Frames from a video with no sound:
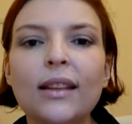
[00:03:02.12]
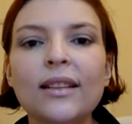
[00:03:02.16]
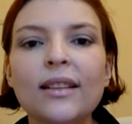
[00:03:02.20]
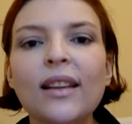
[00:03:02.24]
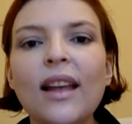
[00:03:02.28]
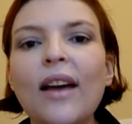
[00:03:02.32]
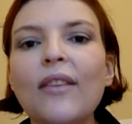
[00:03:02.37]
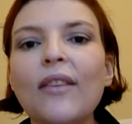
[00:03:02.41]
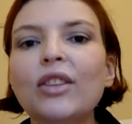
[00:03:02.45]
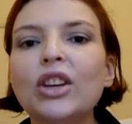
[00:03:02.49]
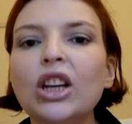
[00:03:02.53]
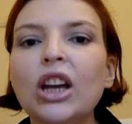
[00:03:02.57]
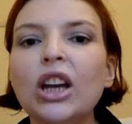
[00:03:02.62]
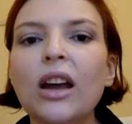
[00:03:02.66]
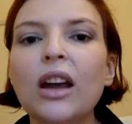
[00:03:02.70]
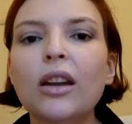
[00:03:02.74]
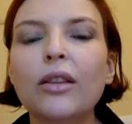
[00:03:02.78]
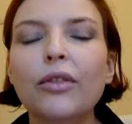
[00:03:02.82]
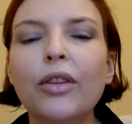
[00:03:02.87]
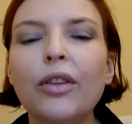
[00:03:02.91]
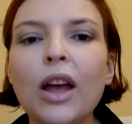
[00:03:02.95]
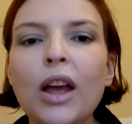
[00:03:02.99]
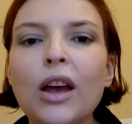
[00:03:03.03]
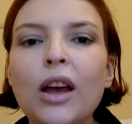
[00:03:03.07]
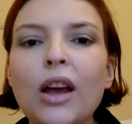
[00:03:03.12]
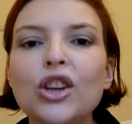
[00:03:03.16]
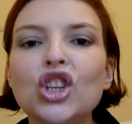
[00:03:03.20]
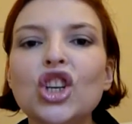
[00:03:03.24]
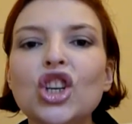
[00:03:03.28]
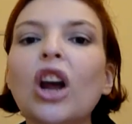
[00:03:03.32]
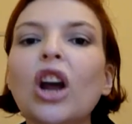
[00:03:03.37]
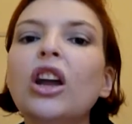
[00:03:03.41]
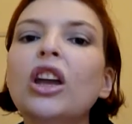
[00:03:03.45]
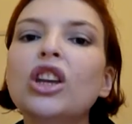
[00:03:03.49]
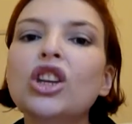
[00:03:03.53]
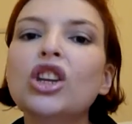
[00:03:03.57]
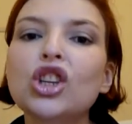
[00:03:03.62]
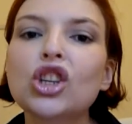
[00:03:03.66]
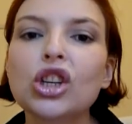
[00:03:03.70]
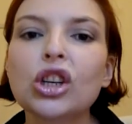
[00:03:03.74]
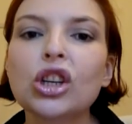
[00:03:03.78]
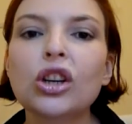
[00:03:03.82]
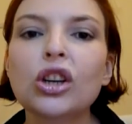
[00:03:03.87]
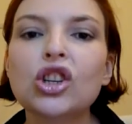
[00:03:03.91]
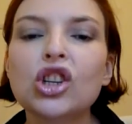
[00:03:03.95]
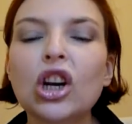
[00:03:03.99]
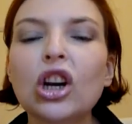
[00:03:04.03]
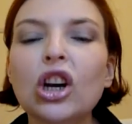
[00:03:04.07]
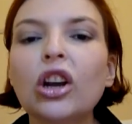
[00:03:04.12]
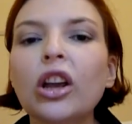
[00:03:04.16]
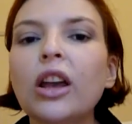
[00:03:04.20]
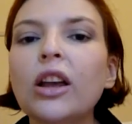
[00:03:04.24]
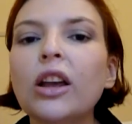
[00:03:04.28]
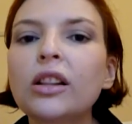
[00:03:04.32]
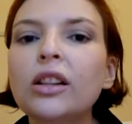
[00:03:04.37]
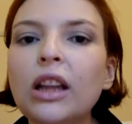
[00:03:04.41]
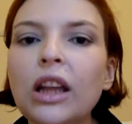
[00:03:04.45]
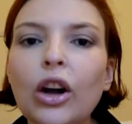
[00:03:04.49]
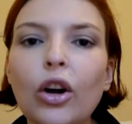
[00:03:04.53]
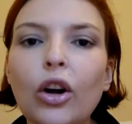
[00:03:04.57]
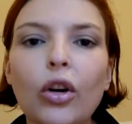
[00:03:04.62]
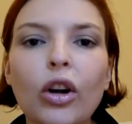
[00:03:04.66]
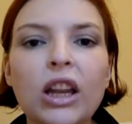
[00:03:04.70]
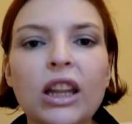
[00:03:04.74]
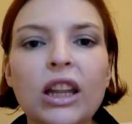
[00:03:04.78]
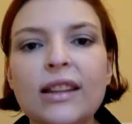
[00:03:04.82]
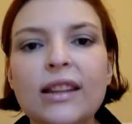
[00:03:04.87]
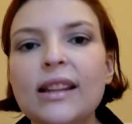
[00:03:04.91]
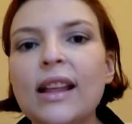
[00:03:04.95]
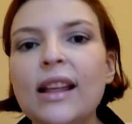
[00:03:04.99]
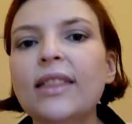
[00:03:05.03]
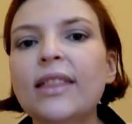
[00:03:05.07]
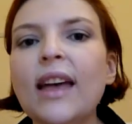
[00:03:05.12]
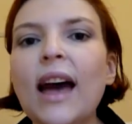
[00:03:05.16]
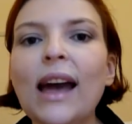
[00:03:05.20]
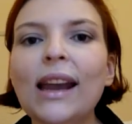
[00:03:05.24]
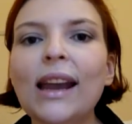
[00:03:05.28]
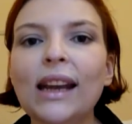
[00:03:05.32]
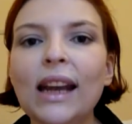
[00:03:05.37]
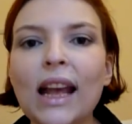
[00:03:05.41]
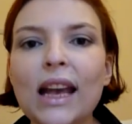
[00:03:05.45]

doesn't have any kind of chunky glitter or anything like that.